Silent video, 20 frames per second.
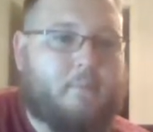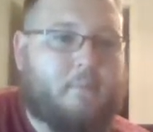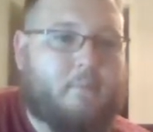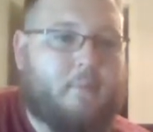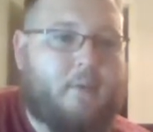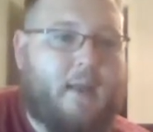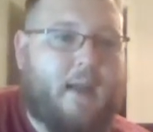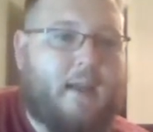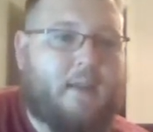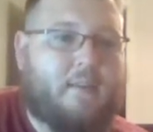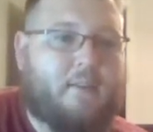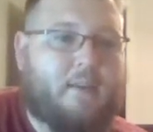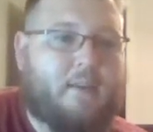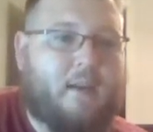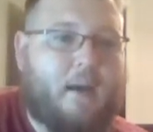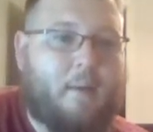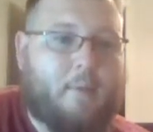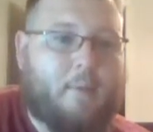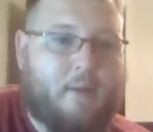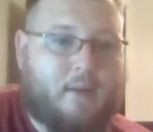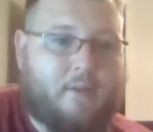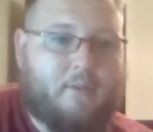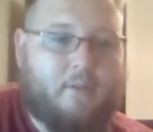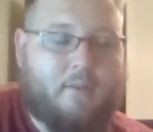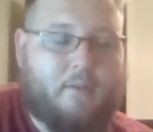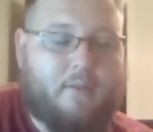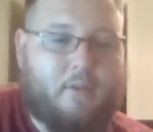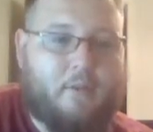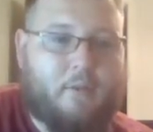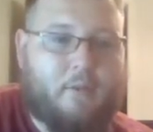nasty
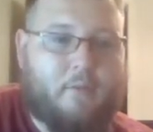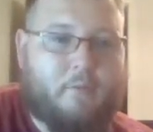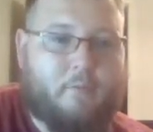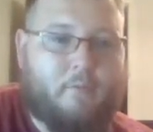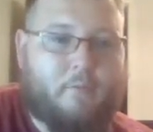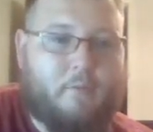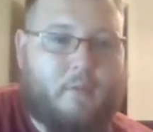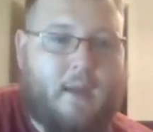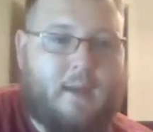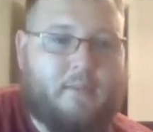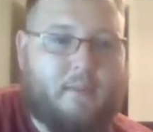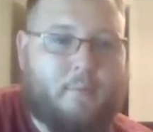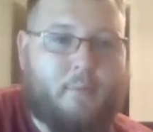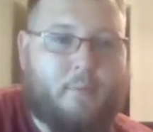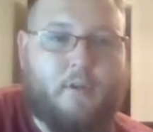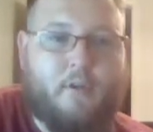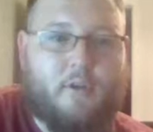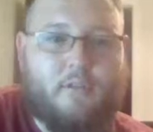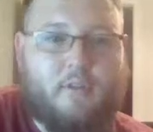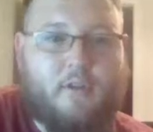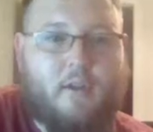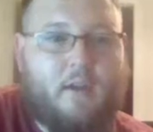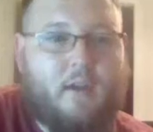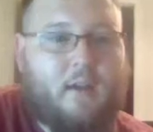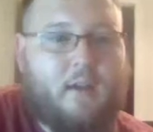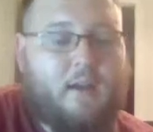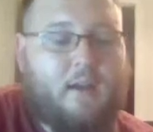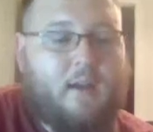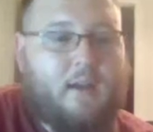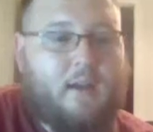combination, a little nasty push.
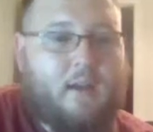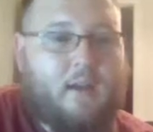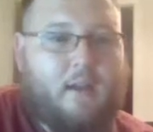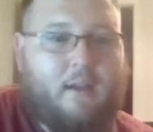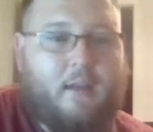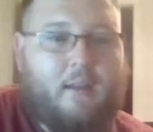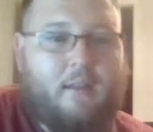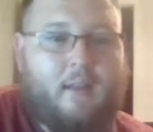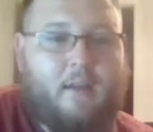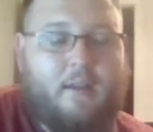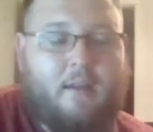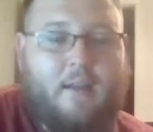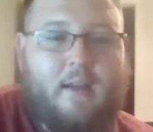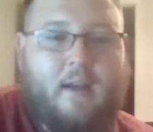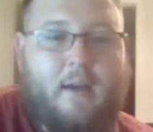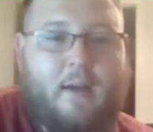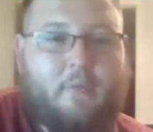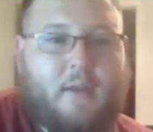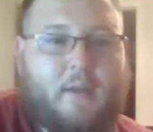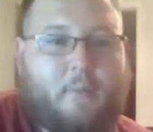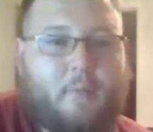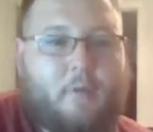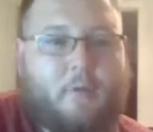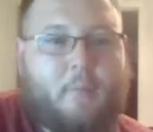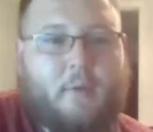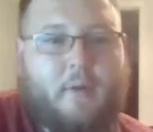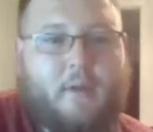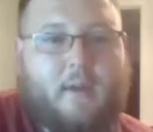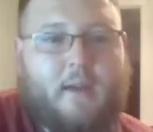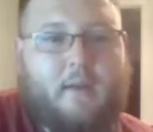Luckily, I was able to
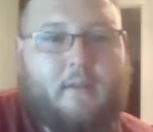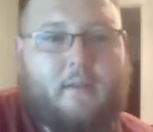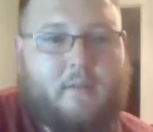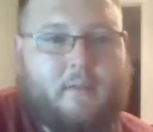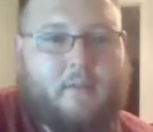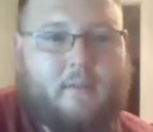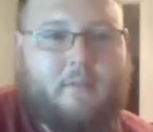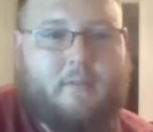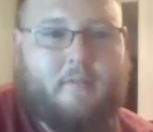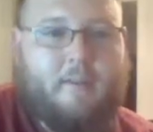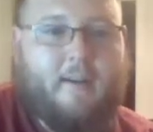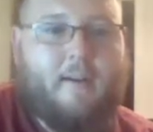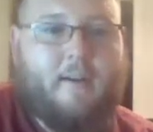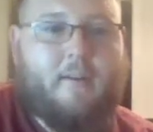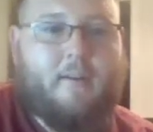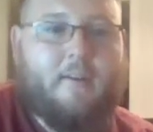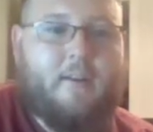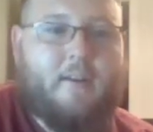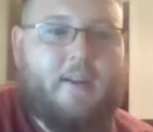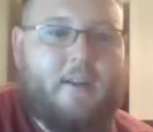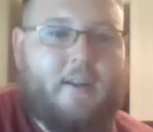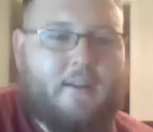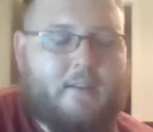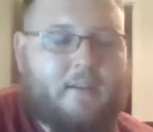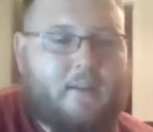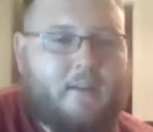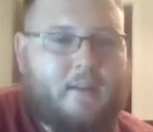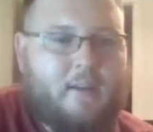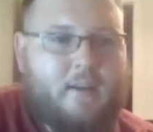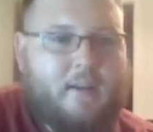put down a Valkyrie,
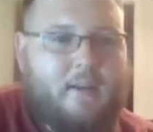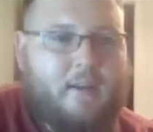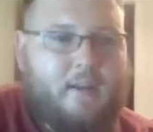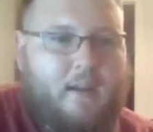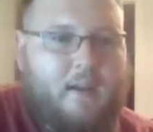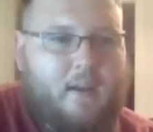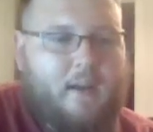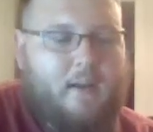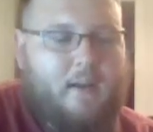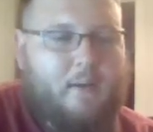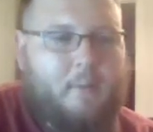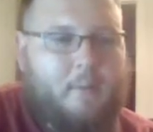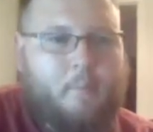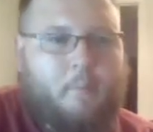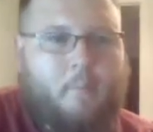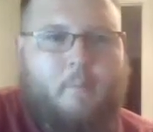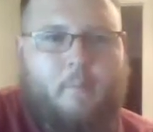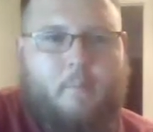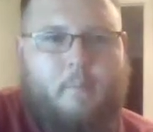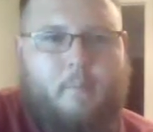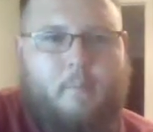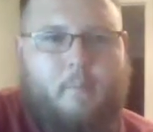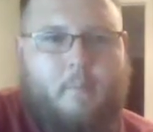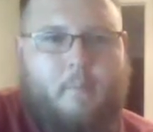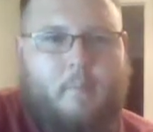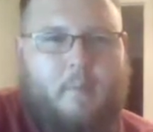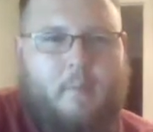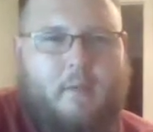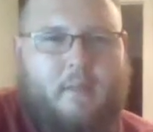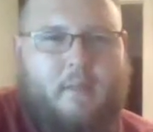and I
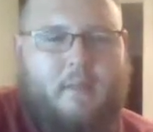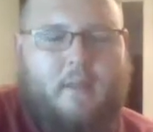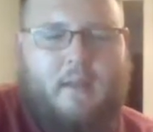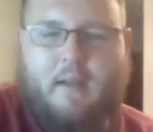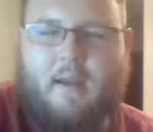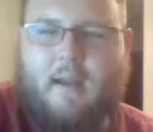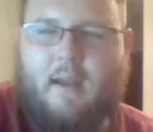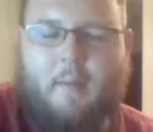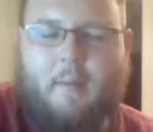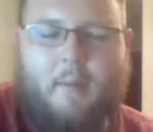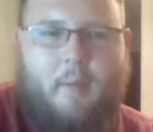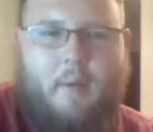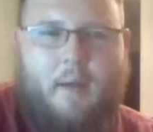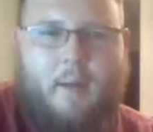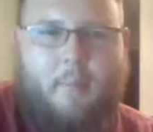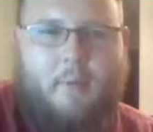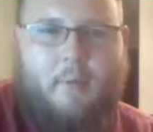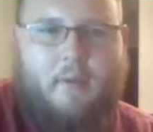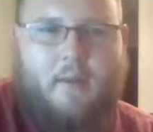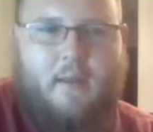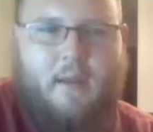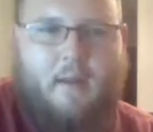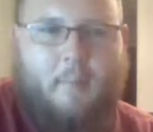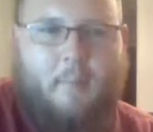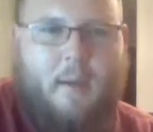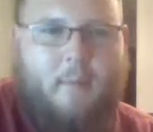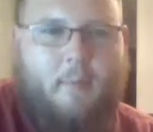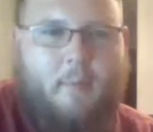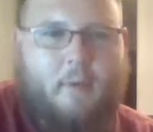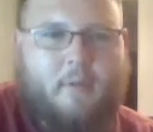can't remember what I put down. I
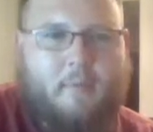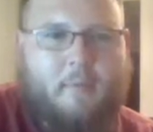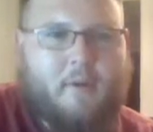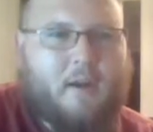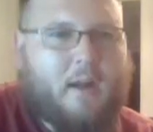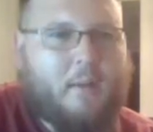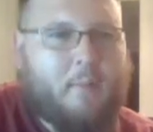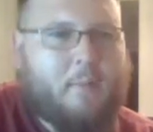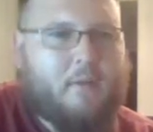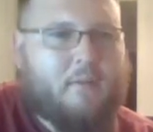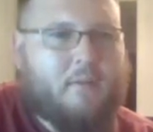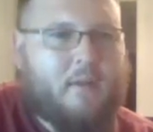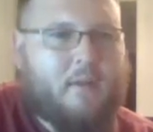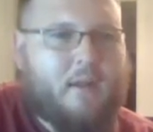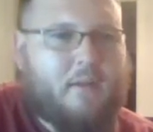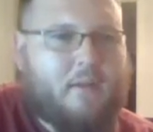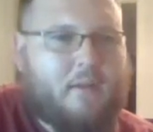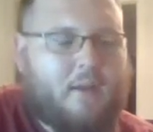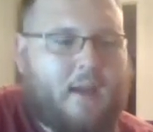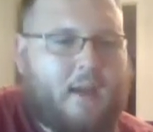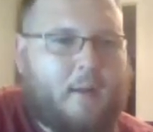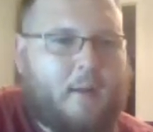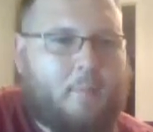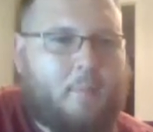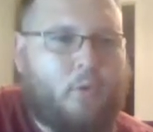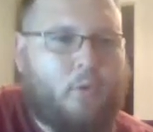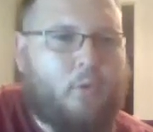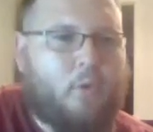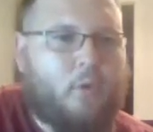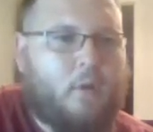may have put Spear Goblins down to kind of
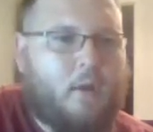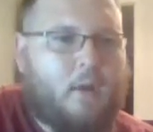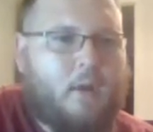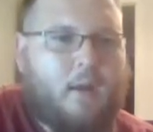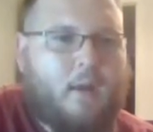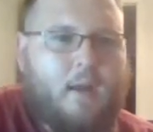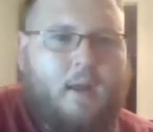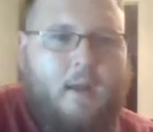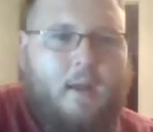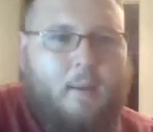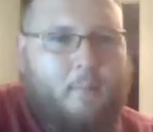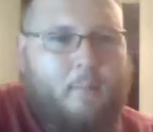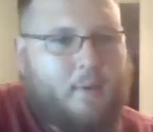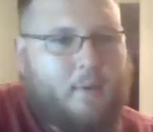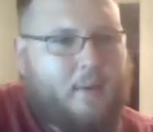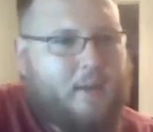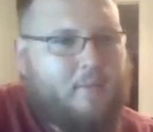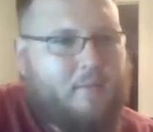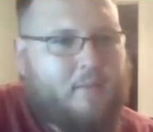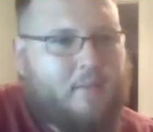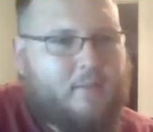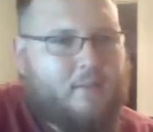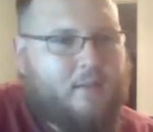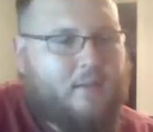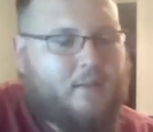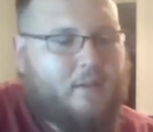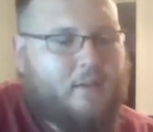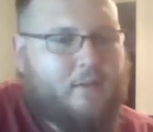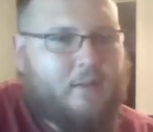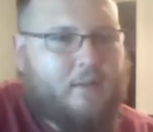pull, but even
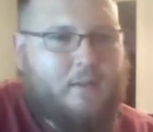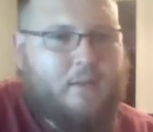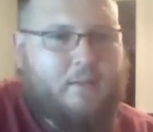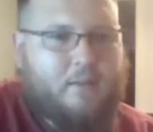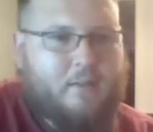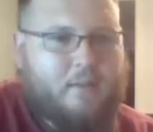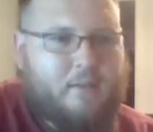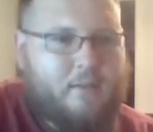still, it